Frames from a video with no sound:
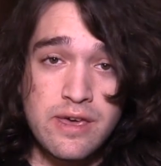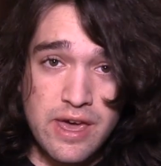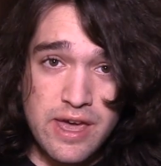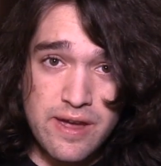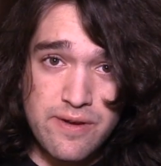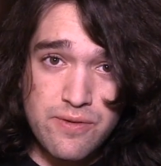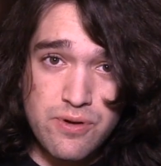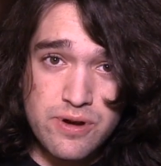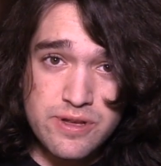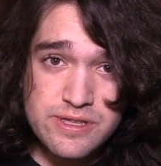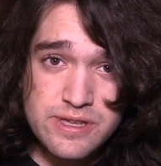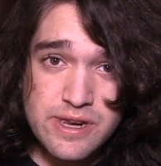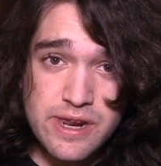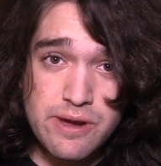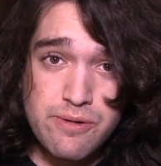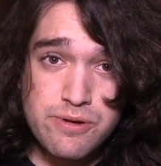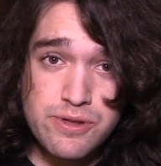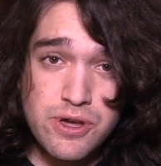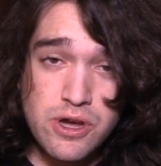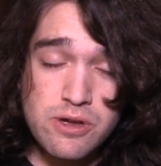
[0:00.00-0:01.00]
Hey everyone,
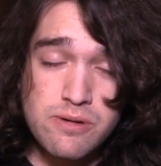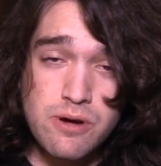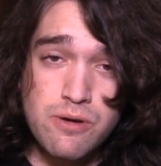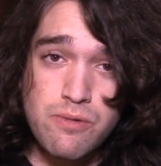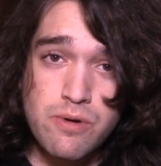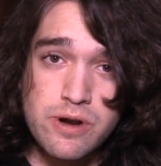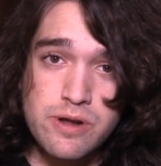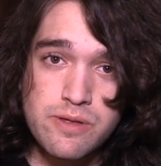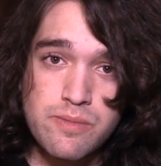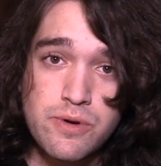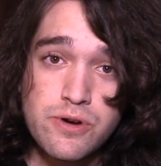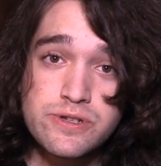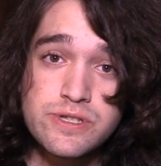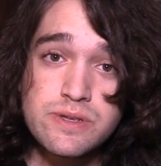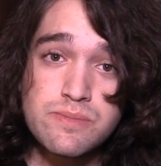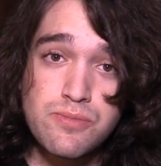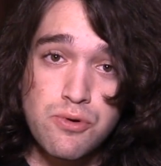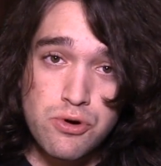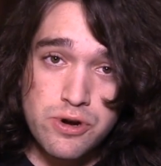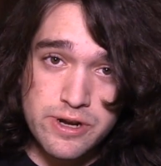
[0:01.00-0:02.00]
today we're talking about one of the
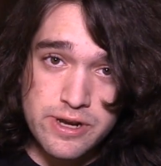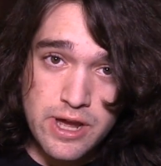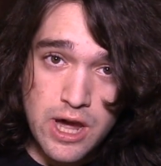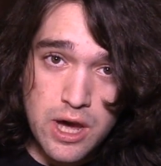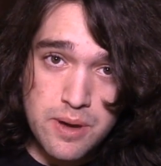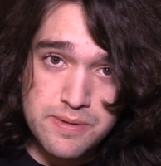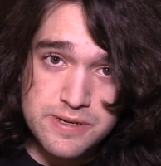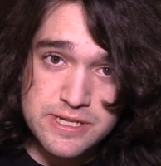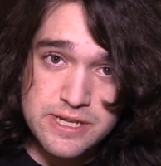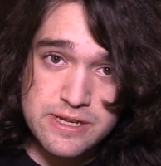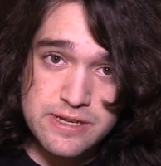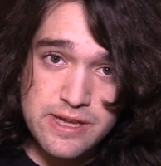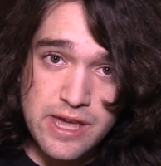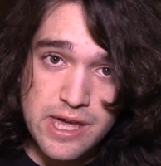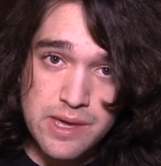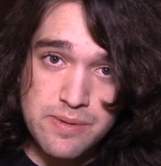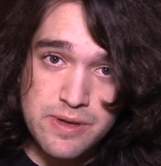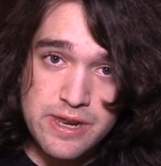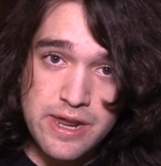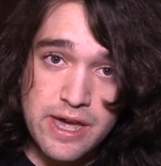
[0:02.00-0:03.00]
most important topics in
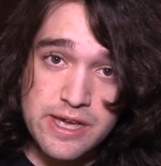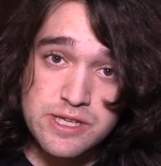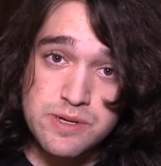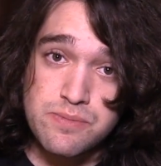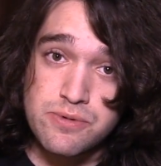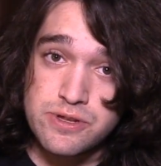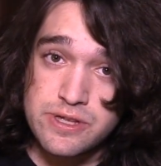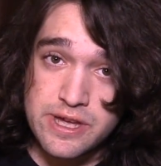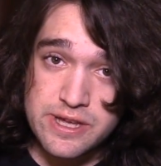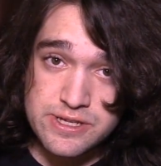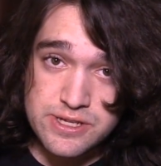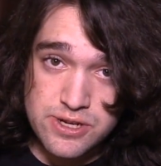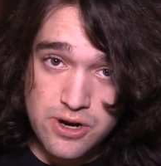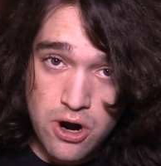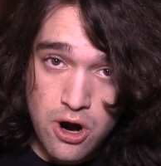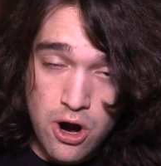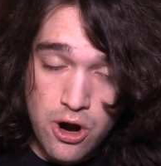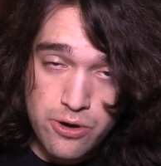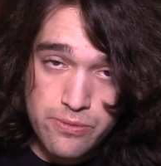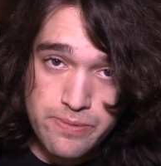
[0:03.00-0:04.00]
gaming as it pertains to
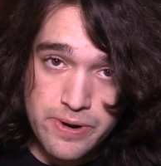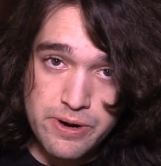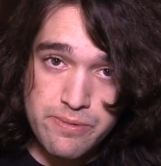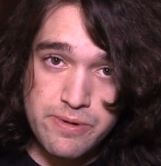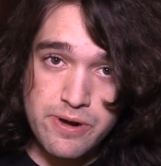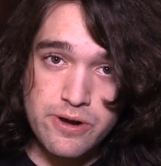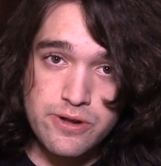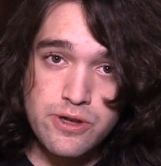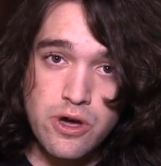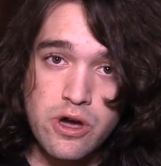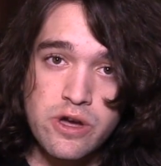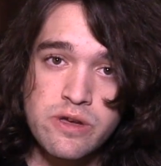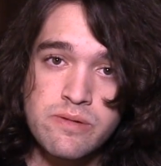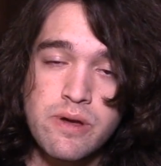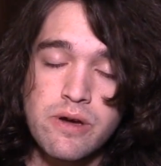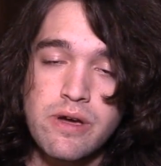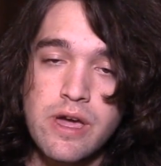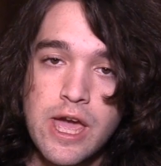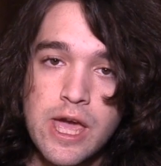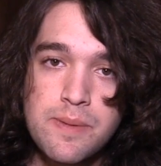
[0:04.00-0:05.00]
hardware. We are
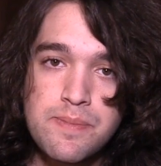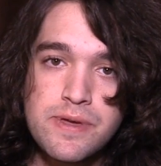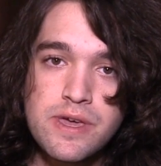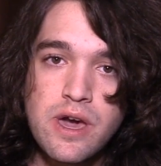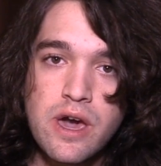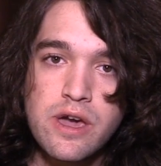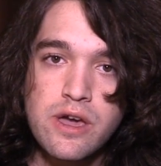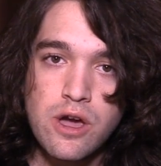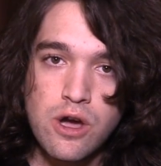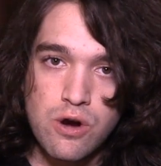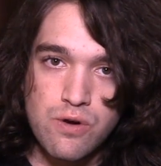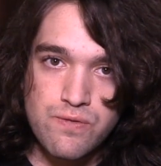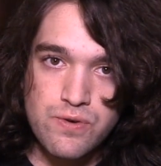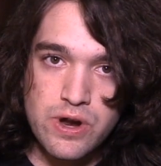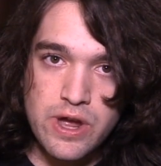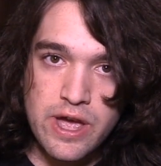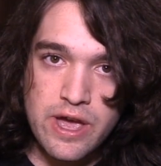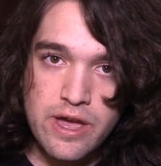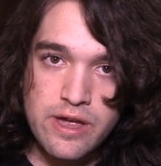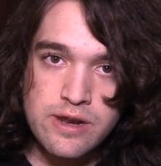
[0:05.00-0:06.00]
talking about API
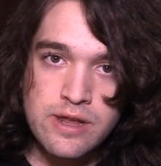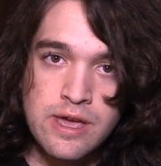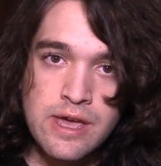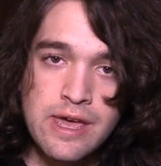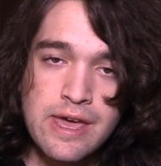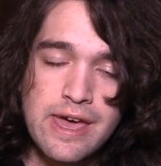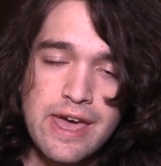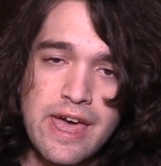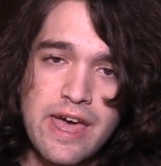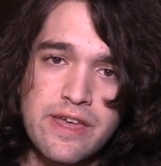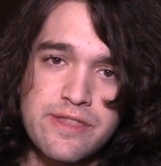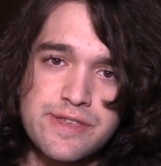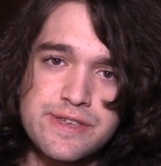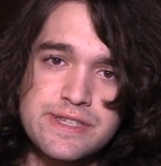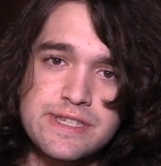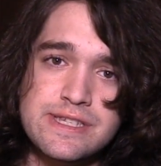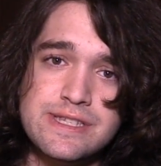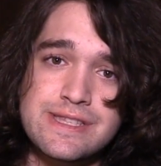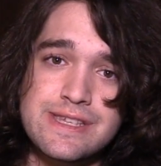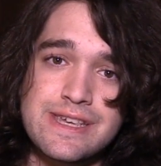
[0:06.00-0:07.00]
overhead, and
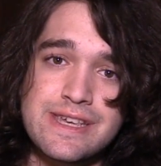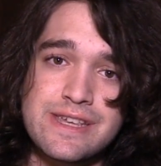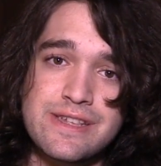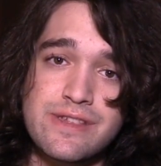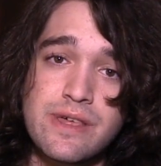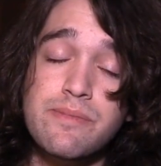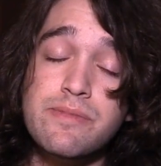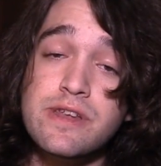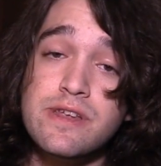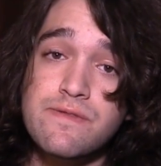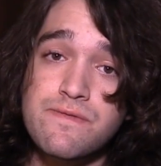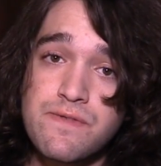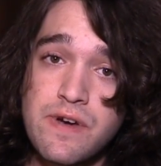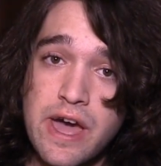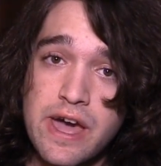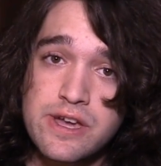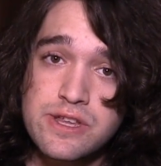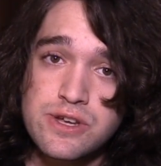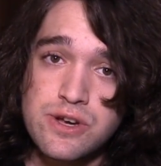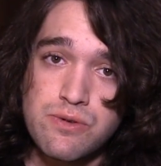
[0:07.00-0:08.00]
this is the limiting
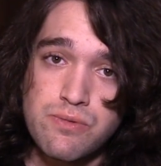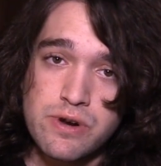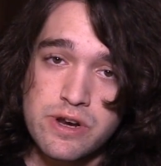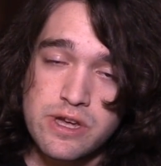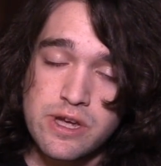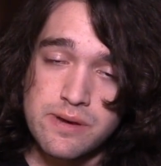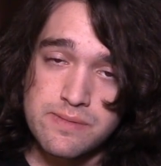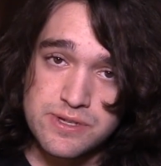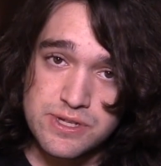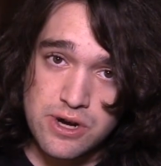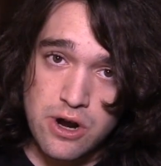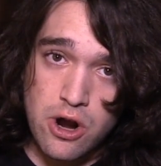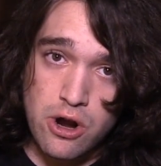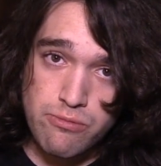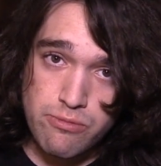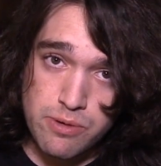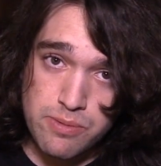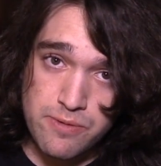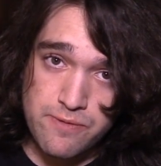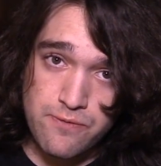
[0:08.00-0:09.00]
factor when it comes to
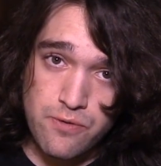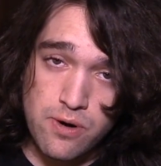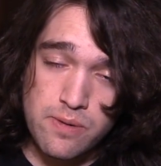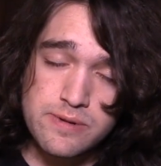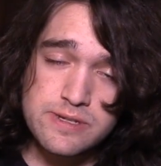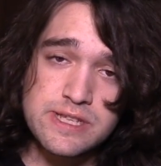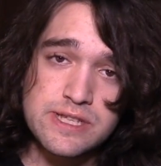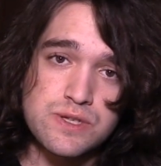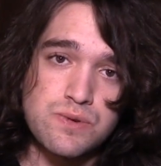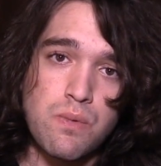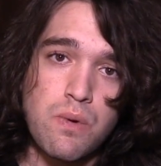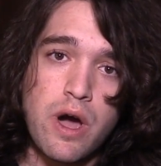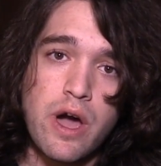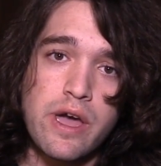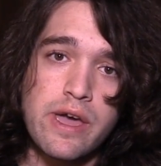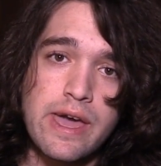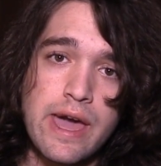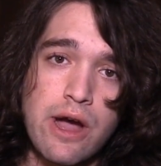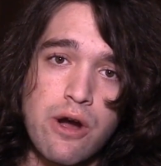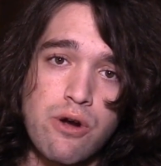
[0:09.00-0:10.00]
hardware performance. It's
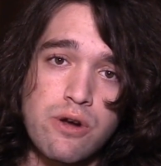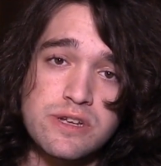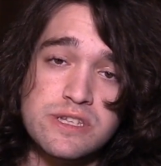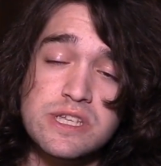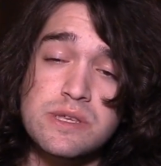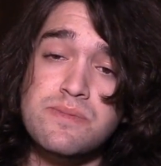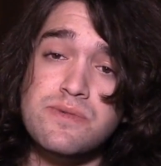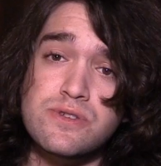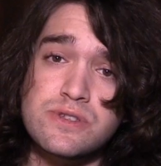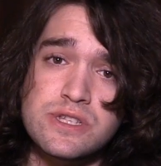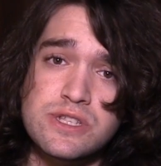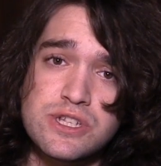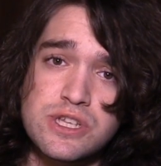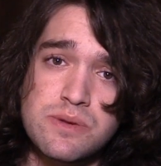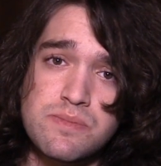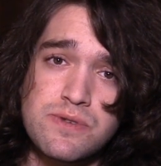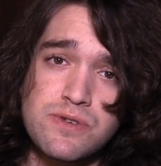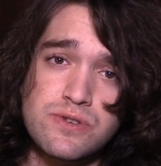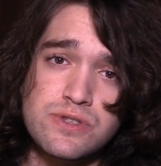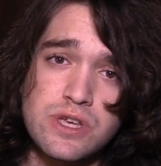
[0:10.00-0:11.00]
why our CPUs and
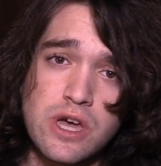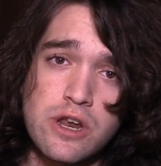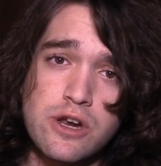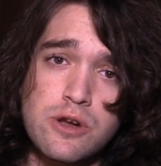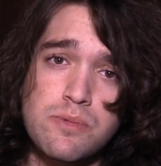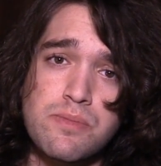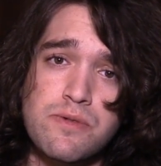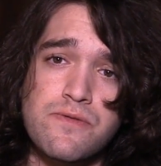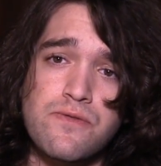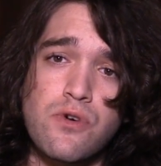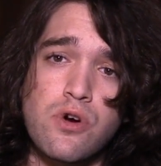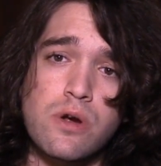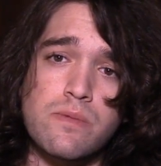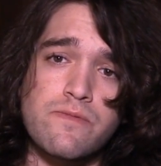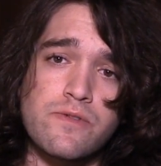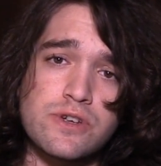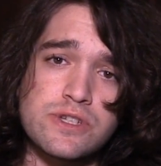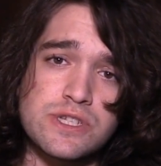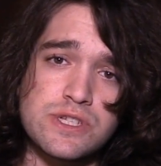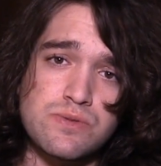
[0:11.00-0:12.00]
GPUs
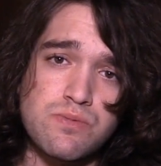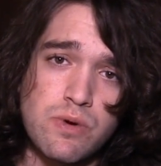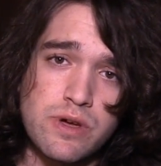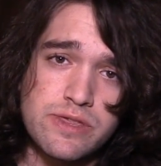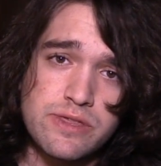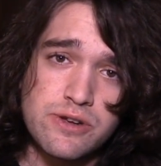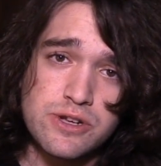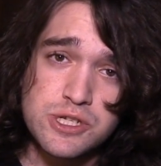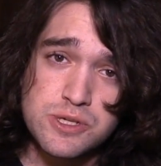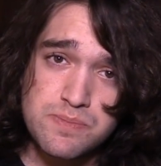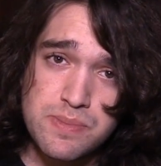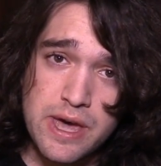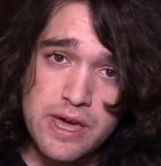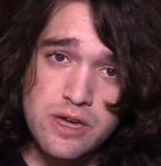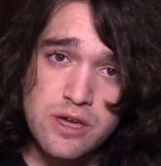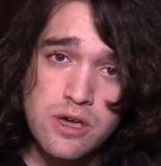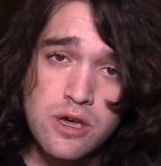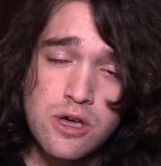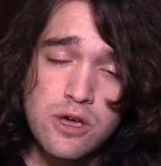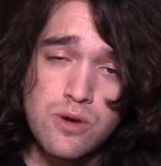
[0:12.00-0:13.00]
underperform versus what their
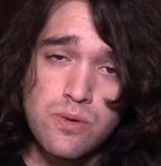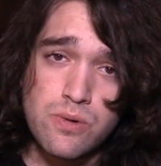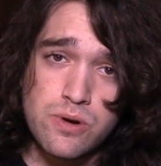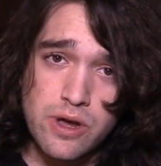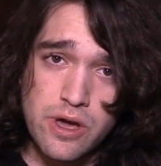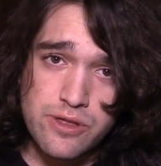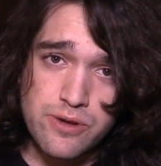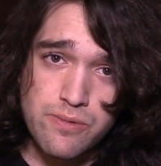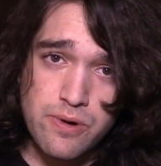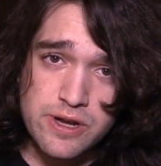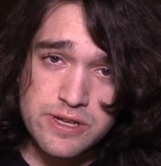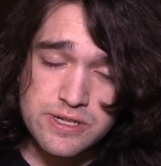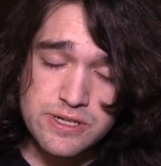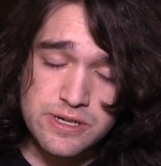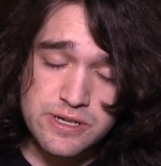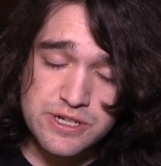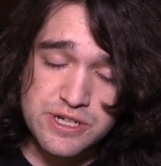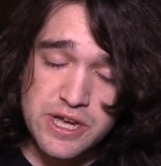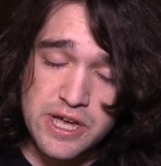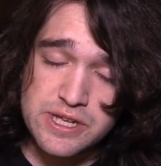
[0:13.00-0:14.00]
spec would otherwise
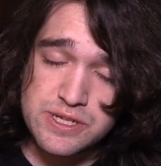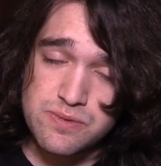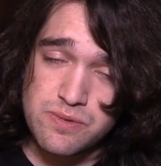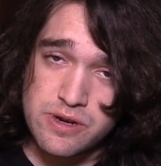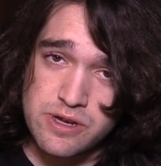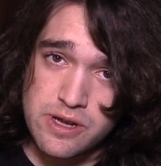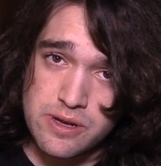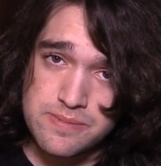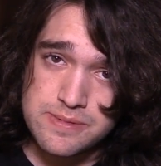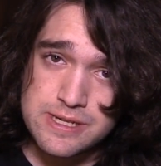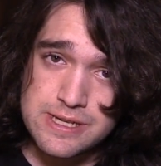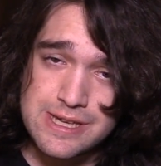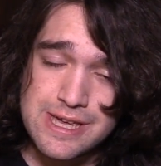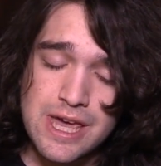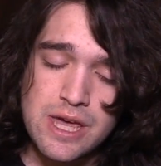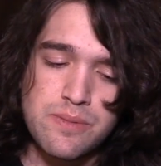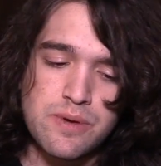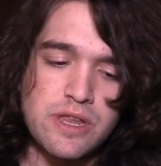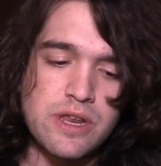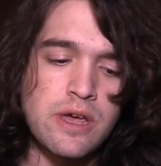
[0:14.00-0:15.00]
suggest when it comes to
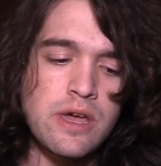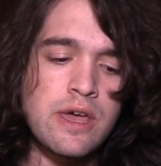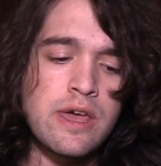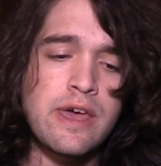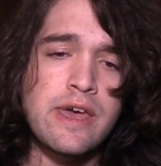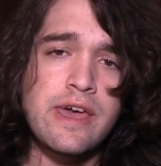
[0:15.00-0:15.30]
gaming.